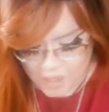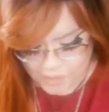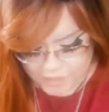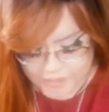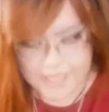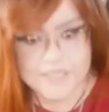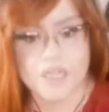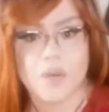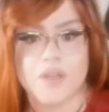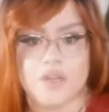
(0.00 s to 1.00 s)
Although things
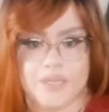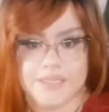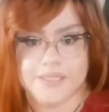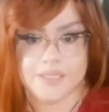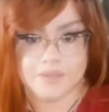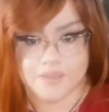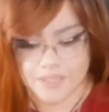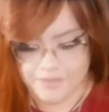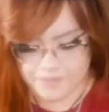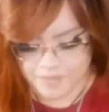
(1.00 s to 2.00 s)
are going crazy in their
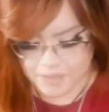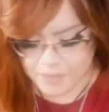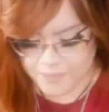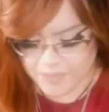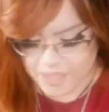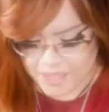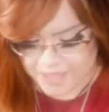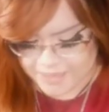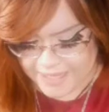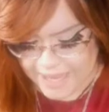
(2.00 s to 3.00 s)
life, you know,
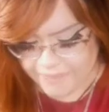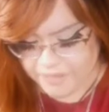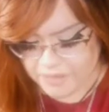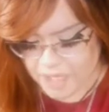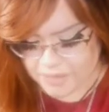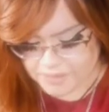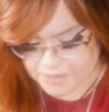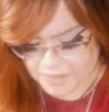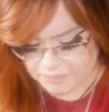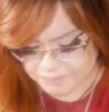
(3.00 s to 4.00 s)
they haven't
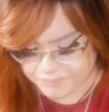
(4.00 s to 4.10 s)
lost,